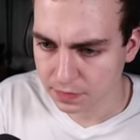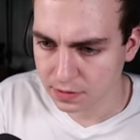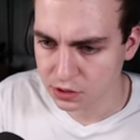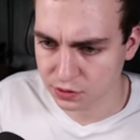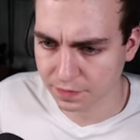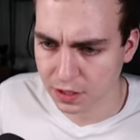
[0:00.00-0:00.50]

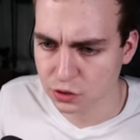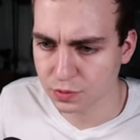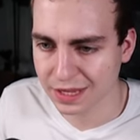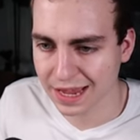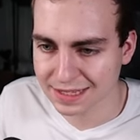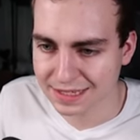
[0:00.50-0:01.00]
So if I do
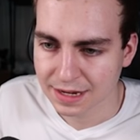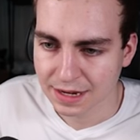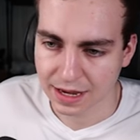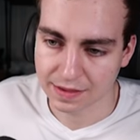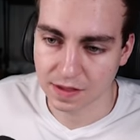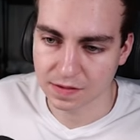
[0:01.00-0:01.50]
get,
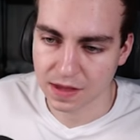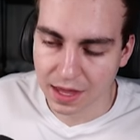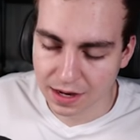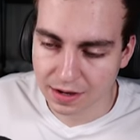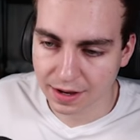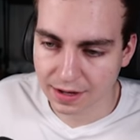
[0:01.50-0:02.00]
and then the
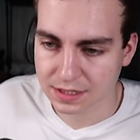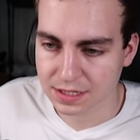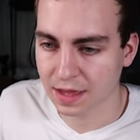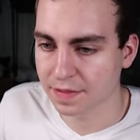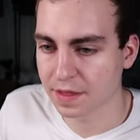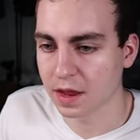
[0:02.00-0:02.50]
index,
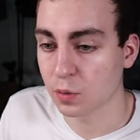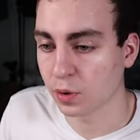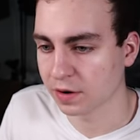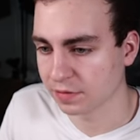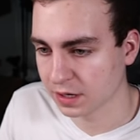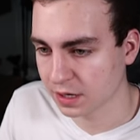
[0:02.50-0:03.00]
and then
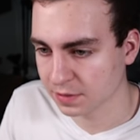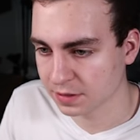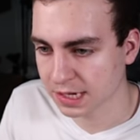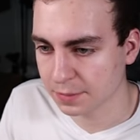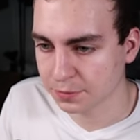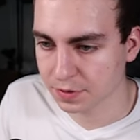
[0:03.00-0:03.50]
whatever the name of the
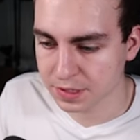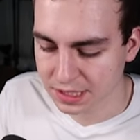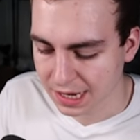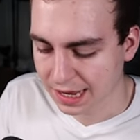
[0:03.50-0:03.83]
tuple is,